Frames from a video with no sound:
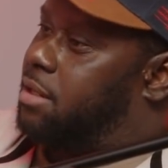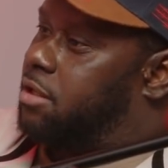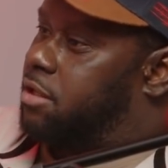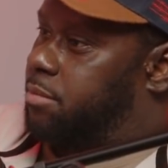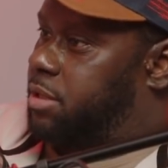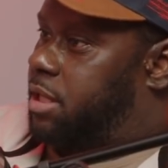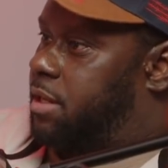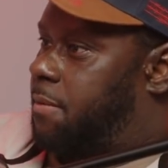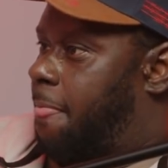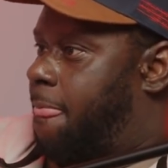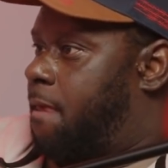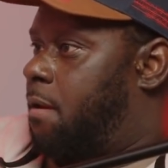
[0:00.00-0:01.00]
You know what I'm saying? Okay.
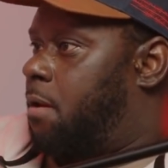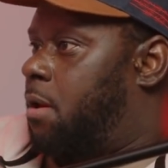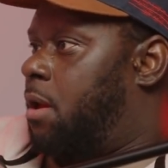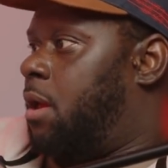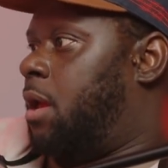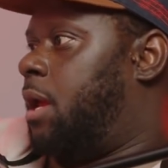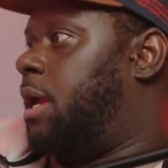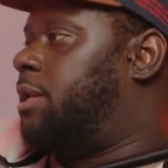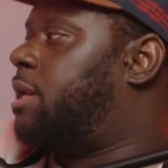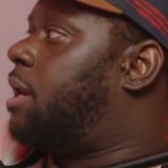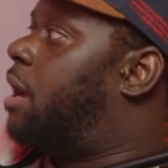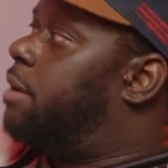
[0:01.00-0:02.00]
And
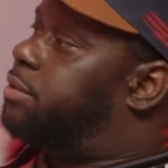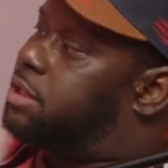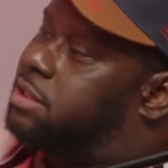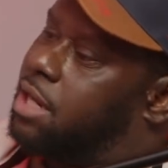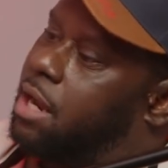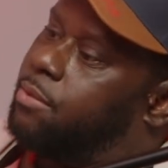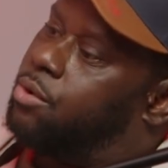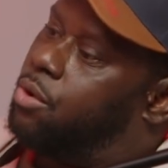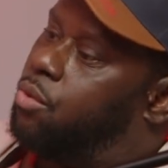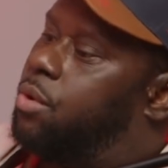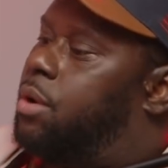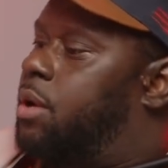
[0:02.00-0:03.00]
then it was a time, you know,